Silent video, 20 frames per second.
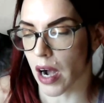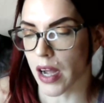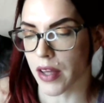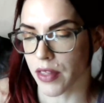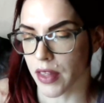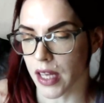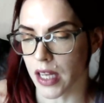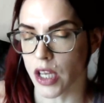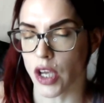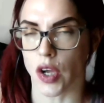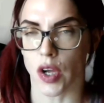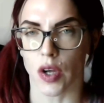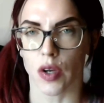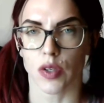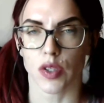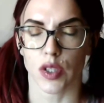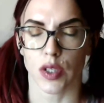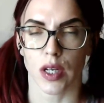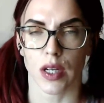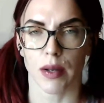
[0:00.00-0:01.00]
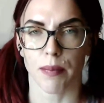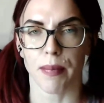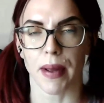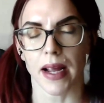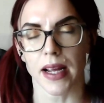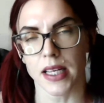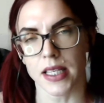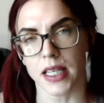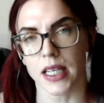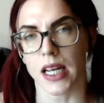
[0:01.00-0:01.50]
I think you could
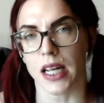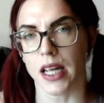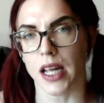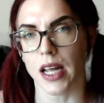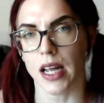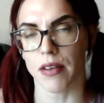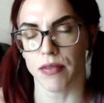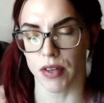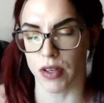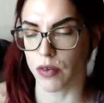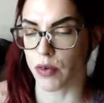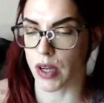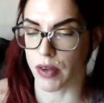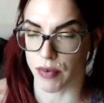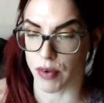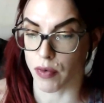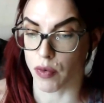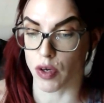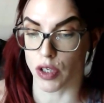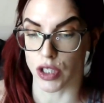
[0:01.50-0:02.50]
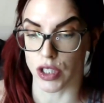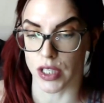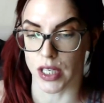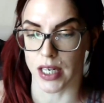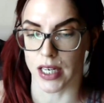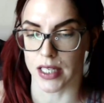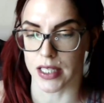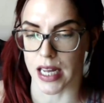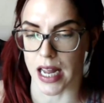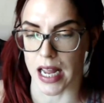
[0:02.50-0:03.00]
basically, if you if you were to
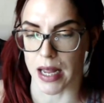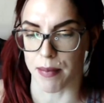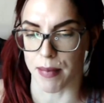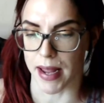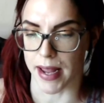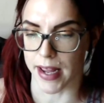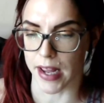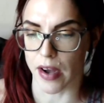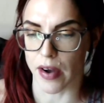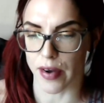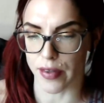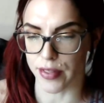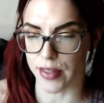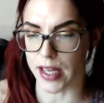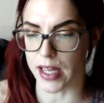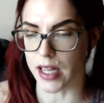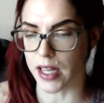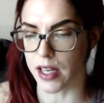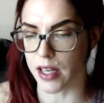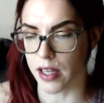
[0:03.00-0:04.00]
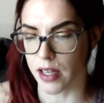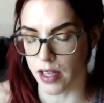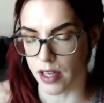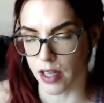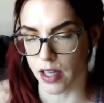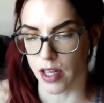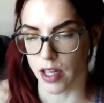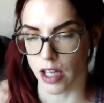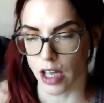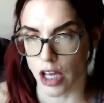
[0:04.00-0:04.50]
see this, Amy, I think
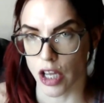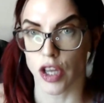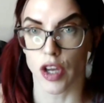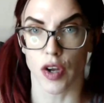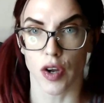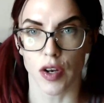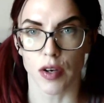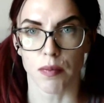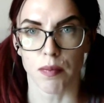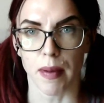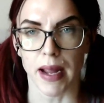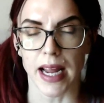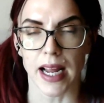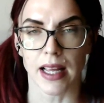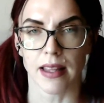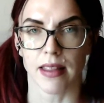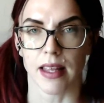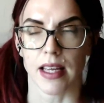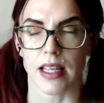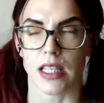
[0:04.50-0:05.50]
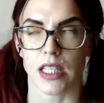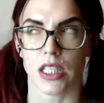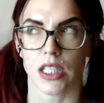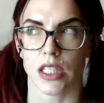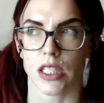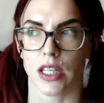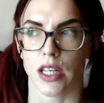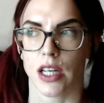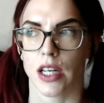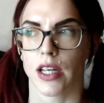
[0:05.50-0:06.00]
you could make
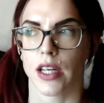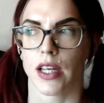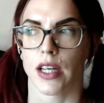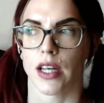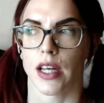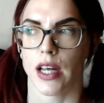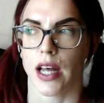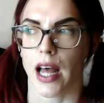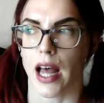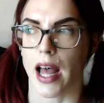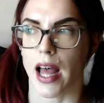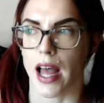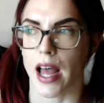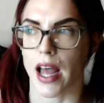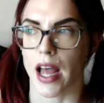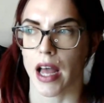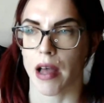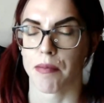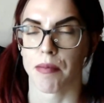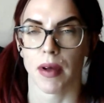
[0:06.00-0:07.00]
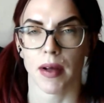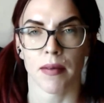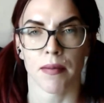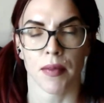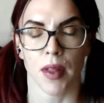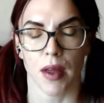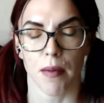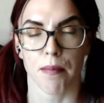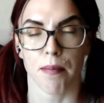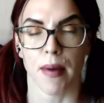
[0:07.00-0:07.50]
this um,
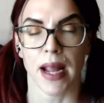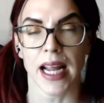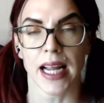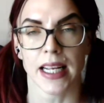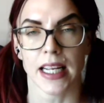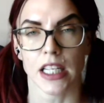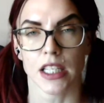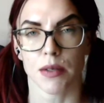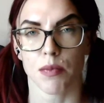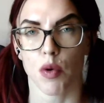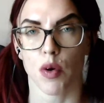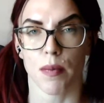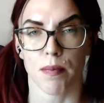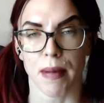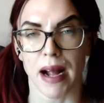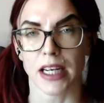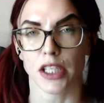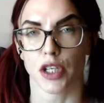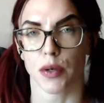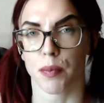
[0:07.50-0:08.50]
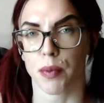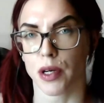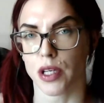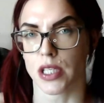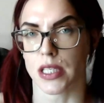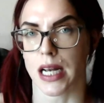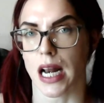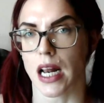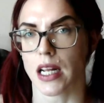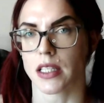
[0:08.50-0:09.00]
make this more match your
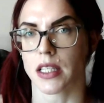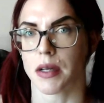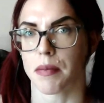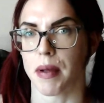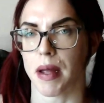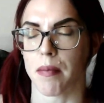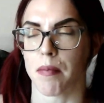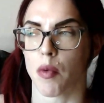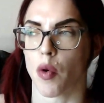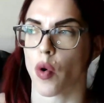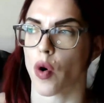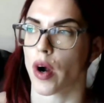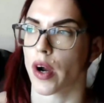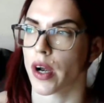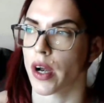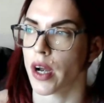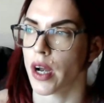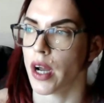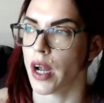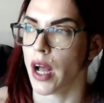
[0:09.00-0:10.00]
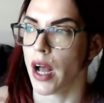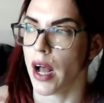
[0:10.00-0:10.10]
personality a bit more.